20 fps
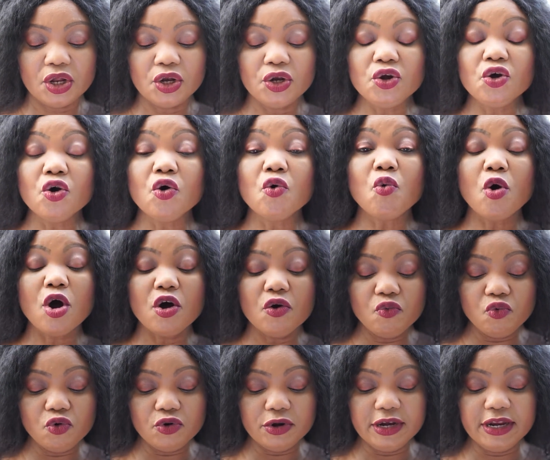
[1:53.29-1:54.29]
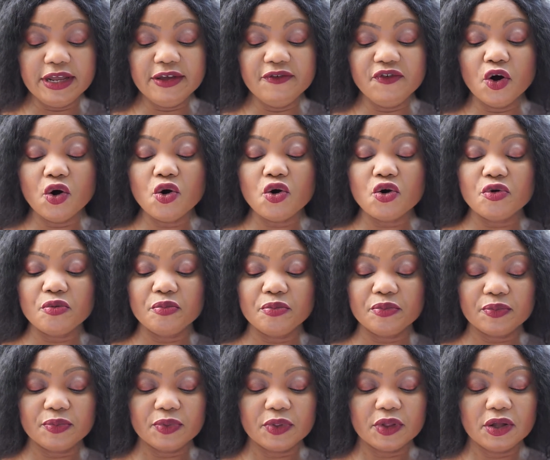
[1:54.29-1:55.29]
No one will leave home
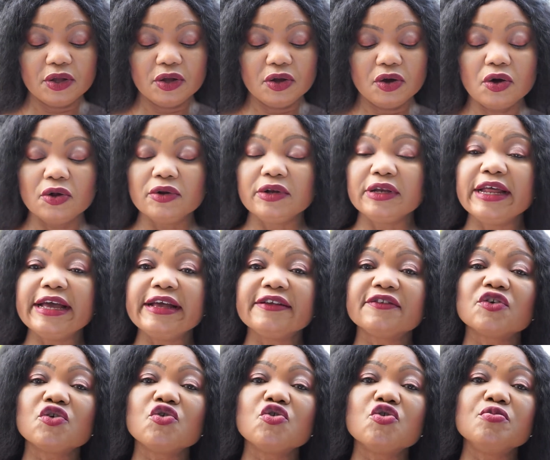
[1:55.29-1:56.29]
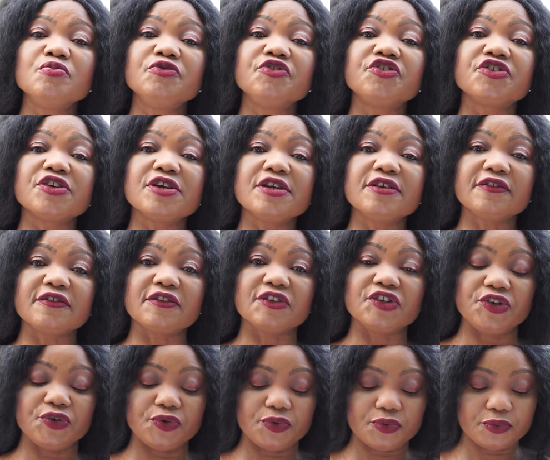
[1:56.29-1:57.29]
unless home chased
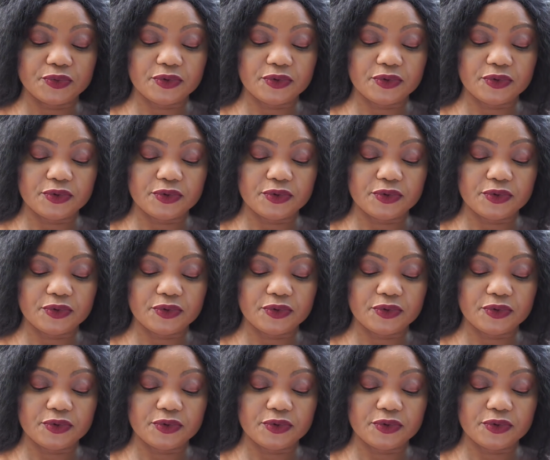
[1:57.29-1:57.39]
you.